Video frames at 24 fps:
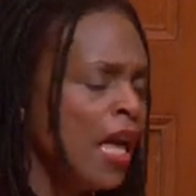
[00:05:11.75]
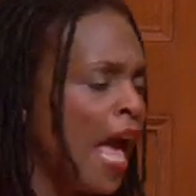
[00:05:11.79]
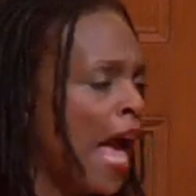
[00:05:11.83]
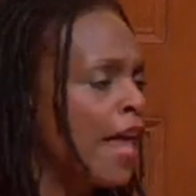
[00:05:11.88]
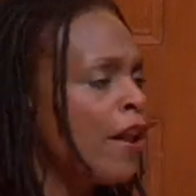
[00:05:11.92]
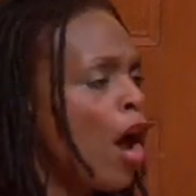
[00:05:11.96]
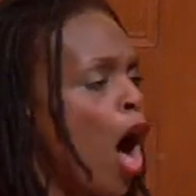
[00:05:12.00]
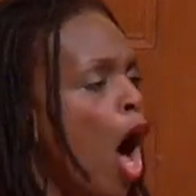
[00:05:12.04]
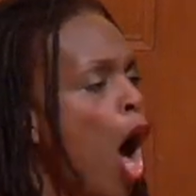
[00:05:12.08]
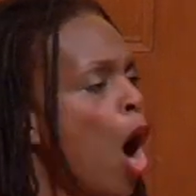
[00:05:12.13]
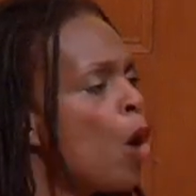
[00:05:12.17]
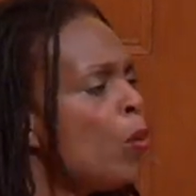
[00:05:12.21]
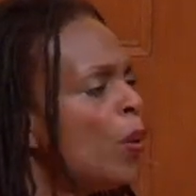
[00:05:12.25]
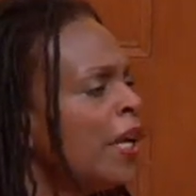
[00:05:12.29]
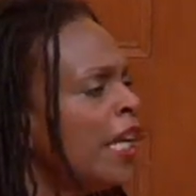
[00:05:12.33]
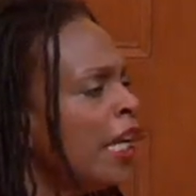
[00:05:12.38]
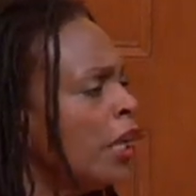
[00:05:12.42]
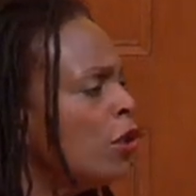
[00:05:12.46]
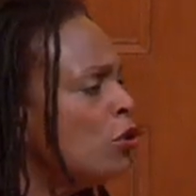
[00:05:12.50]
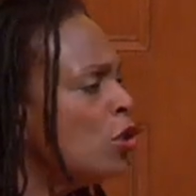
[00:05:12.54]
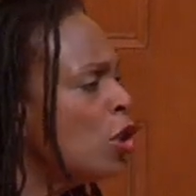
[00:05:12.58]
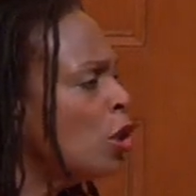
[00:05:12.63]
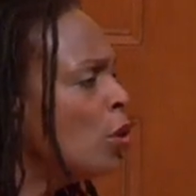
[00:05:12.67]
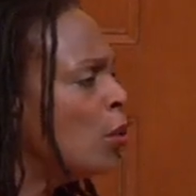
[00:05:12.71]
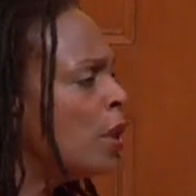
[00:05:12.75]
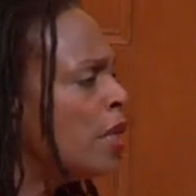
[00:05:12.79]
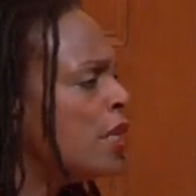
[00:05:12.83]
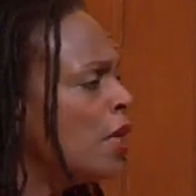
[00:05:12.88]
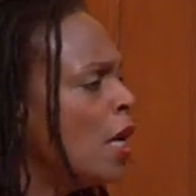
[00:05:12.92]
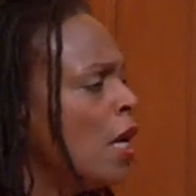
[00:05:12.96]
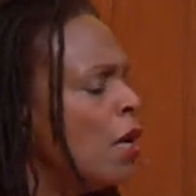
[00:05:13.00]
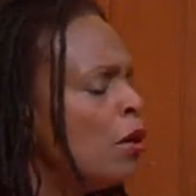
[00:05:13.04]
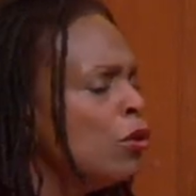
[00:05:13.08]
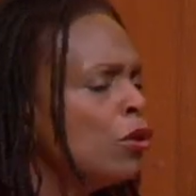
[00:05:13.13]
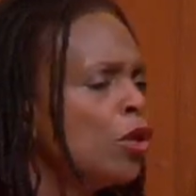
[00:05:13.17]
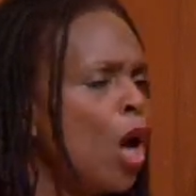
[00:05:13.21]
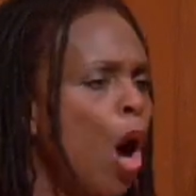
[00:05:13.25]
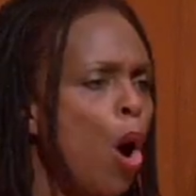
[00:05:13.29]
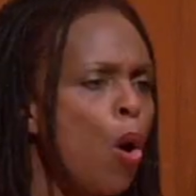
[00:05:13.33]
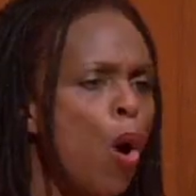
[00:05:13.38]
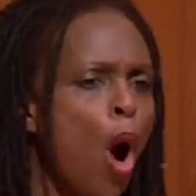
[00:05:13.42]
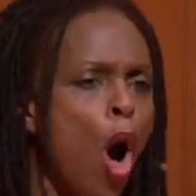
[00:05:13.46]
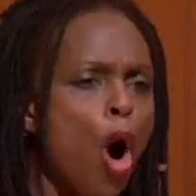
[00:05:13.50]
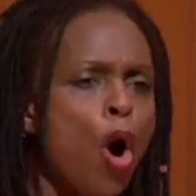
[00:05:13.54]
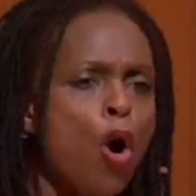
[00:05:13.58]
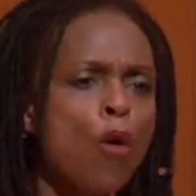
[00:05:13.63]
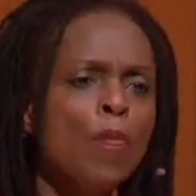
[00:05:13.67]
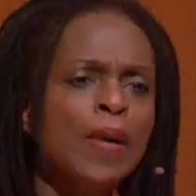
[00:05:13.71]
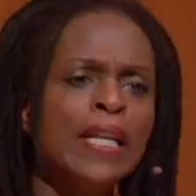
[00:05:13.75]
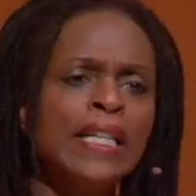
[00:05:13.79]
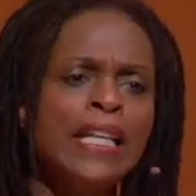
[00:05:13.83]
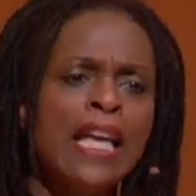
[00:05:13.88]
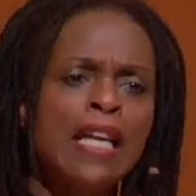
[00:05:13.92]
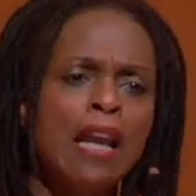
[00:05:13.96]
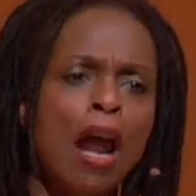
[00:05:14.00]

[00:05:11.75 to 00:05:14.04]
And all we can do is go home and